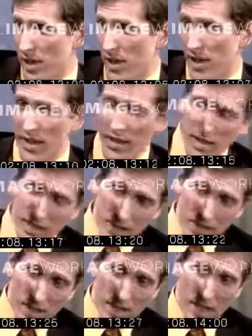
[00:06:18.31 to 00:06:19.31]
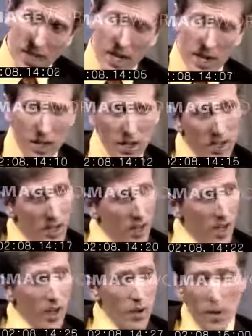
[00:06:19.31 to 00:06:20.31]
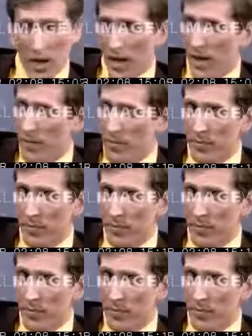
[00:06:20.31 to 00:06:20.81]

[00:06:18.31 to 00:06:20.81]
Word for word: Uh, wait you have the right.